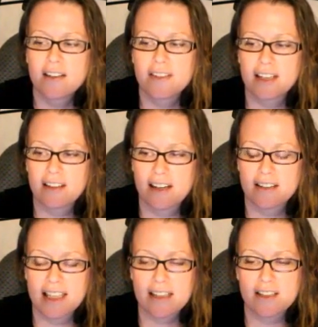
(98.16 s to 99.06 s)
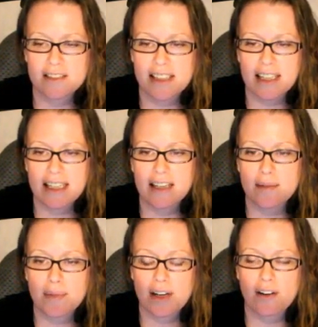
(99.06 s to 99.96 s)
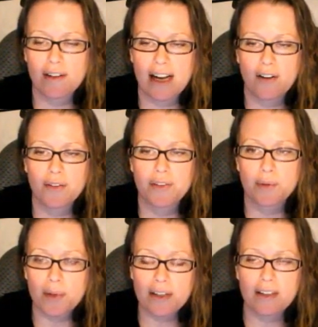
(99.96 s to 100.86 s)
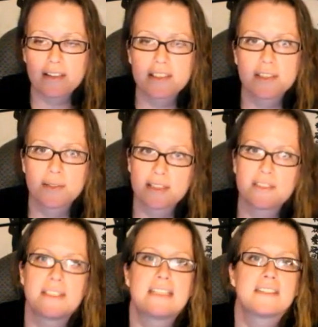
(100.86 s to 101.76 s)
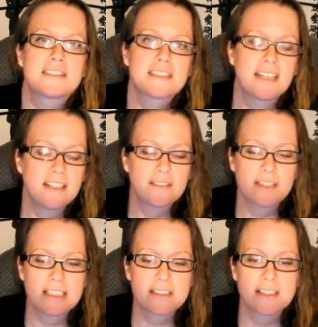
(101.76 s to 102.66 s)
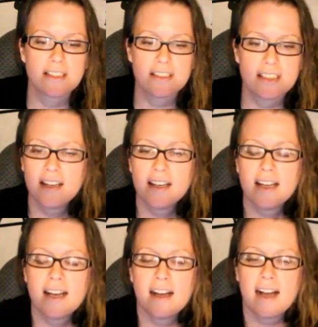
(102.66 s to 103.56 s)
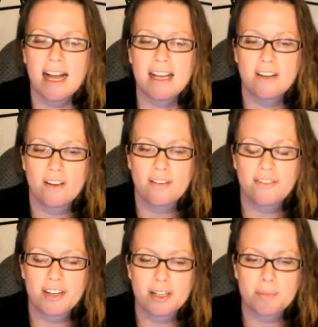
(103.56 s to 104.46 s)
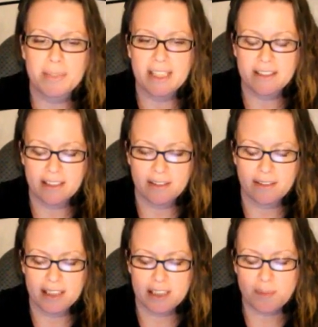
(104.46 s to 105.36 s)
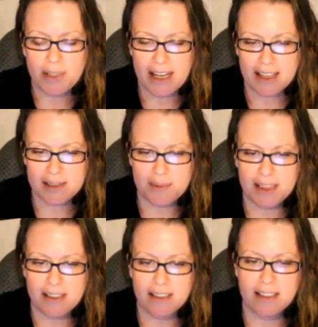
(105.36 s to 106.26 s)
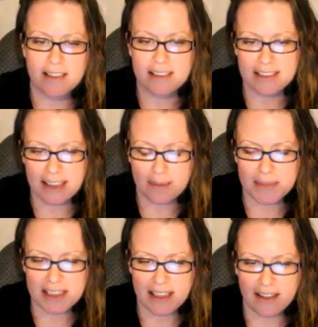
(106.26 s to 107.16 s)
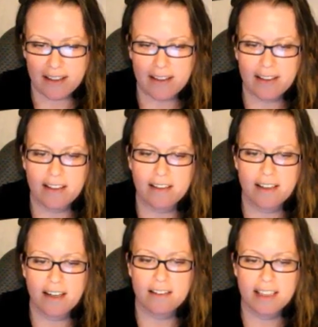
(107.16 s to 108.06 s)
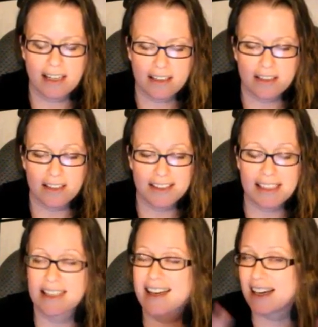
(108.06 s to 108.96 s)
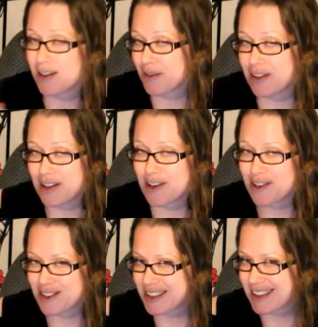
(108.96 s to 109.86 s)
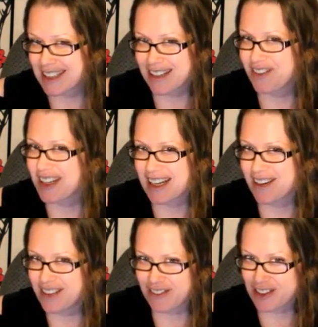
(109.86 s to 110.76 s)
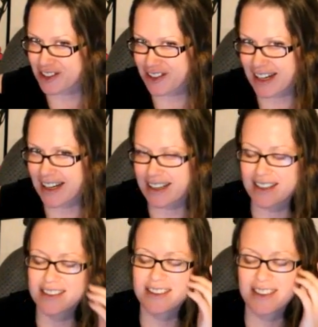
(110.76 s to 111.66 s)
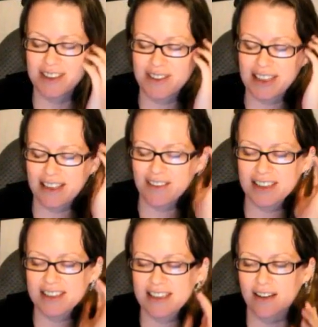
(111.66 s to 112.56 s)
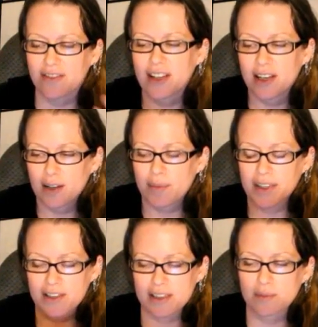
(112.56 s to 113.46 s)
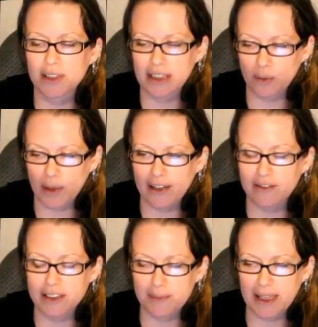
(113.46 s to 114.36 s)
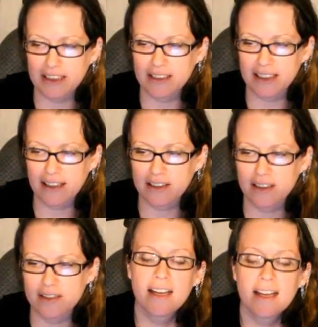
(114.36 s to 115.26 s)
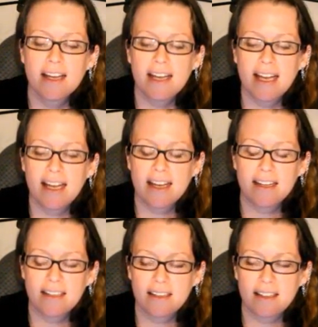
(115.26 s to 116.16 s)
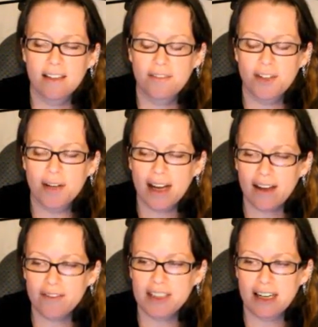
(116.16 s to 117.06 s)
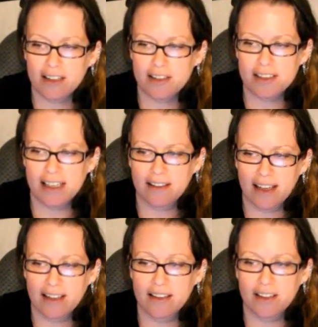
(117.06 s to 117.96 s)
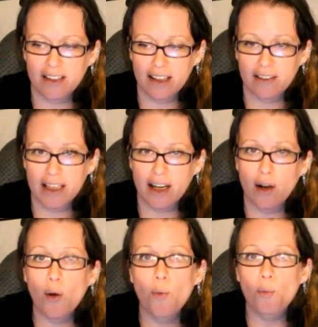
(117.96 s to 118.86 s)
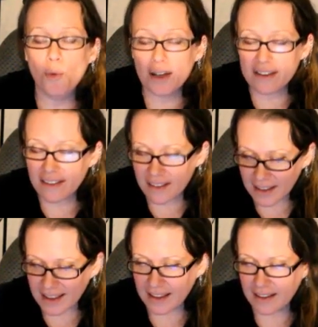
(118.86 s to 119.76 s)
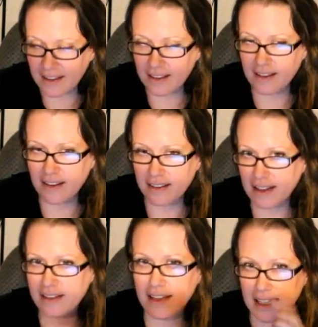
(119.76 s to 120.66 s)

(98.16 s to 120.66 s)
There are doctors like him around the world who are doing this kind of research. I know for platelet-rich plasma and stem cell there are doctors, and I don't know if they have even tried to do any of this stuff, but there are some really well-respected doctors. And if you have doctors like that in your area, one thing that